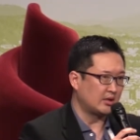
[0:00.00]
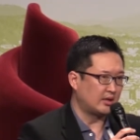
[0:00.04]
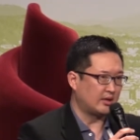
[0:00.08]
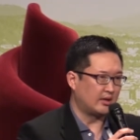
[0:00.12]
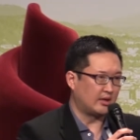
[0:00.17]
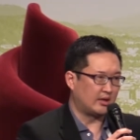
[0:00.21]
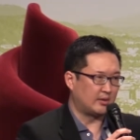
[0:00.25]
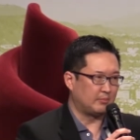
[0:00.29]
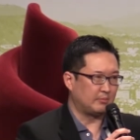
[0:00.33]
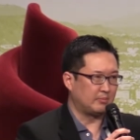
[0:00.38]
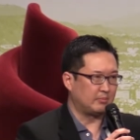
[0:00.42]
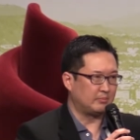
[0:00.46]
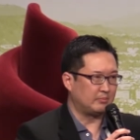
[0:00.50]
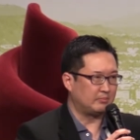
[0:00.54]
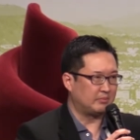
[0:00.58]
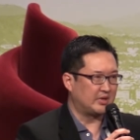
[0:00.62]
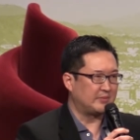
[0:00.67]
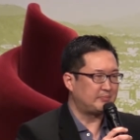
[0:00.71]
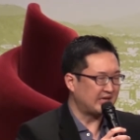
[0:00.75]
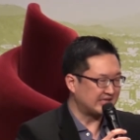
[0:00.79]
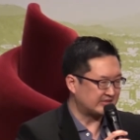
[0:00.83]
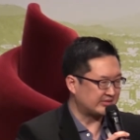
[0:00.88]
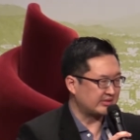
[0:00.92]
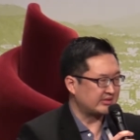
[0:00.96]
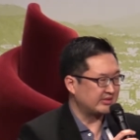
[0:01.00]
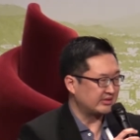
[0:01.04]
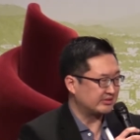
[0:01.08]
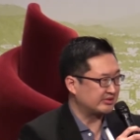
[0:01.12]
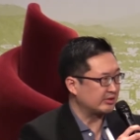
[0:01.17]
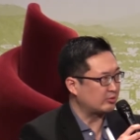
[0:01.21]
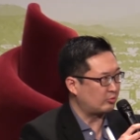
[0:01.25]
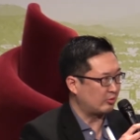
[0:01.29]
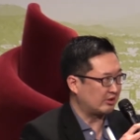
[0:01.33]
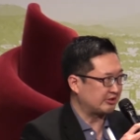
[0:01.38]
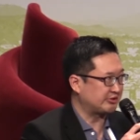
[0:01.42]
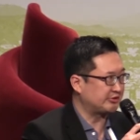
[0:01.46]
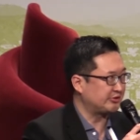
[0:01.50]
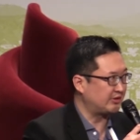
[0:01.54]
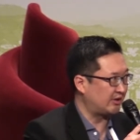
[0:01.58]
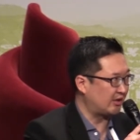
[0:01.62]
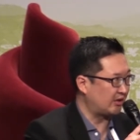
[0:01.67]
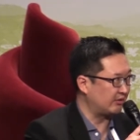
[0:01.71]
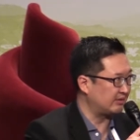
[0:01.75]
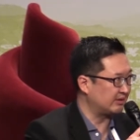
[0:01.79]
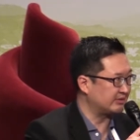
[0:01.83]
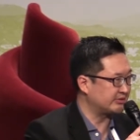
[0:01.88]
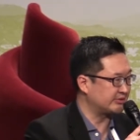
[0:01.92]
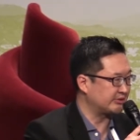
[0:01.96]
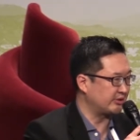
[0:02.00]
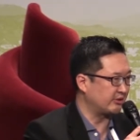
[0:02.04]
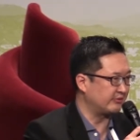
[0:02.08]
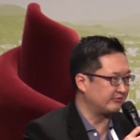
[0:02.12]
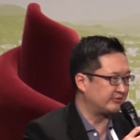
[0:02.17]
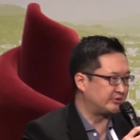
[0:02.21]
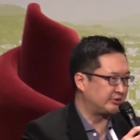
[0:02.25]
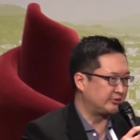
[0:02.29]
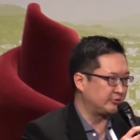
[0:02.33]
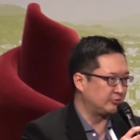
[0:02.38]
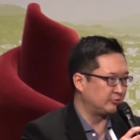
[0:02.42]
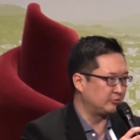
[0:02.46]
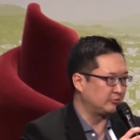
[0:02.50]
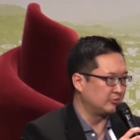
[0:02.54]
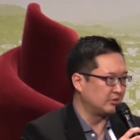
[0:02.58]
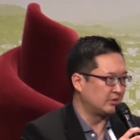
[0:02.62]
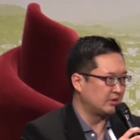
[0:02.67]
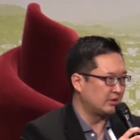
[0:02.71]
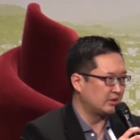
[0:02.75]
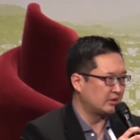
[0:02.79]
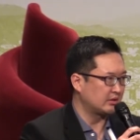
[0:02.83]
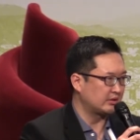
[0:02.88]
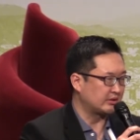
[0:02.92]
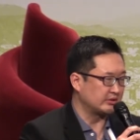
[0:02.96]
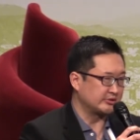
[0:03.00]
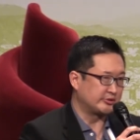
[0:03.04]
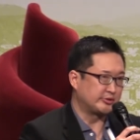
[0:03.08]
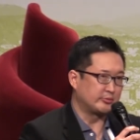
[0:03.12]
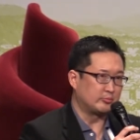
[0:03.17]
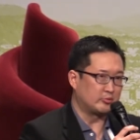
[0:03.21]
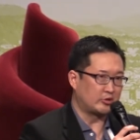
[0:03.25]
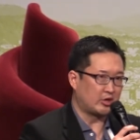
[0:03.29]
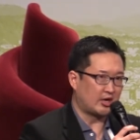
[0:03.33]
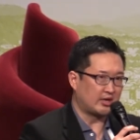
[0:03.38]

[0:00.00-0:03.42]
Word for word: but basically it's a questionnaire that's served to consumer